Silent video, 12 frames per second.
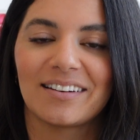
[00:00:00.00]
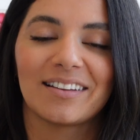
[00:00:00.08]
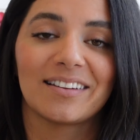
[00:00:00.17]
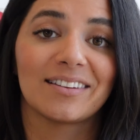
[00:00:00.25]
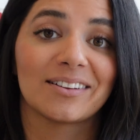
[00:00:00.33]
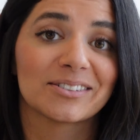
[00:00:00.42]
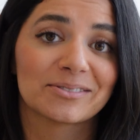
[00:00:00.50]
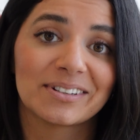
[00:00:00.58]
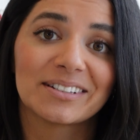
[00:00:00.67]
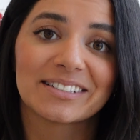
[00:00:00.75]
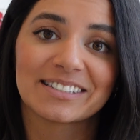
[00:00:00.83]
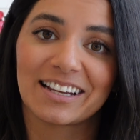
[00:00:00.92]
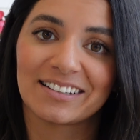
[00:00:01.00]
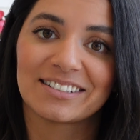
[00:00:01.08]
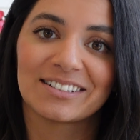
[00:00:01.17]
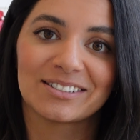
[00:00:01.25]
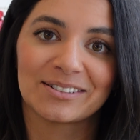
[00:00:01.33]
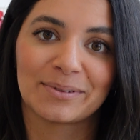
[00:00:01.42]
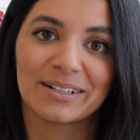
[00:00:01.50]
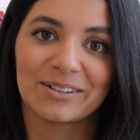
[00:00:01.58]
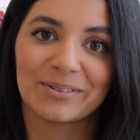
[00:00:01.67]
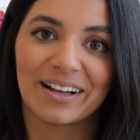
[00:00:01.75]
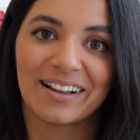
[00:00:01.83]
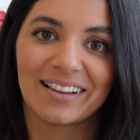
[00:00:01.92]
and those reels tend to do pretty
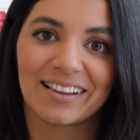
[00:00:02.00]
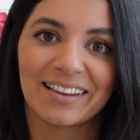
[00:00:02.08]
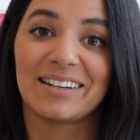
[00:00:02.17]
well.